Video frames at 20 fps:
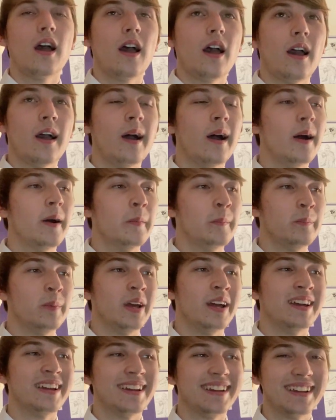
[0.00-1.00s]

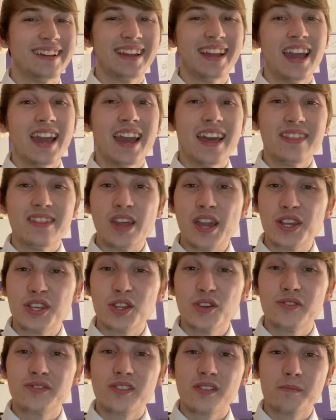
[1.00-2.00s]
Thank
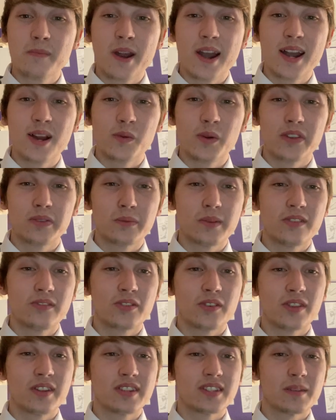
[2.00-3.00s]
you for bearing with me
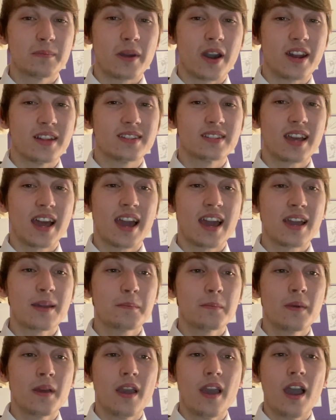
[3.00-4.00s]
for this amount of time.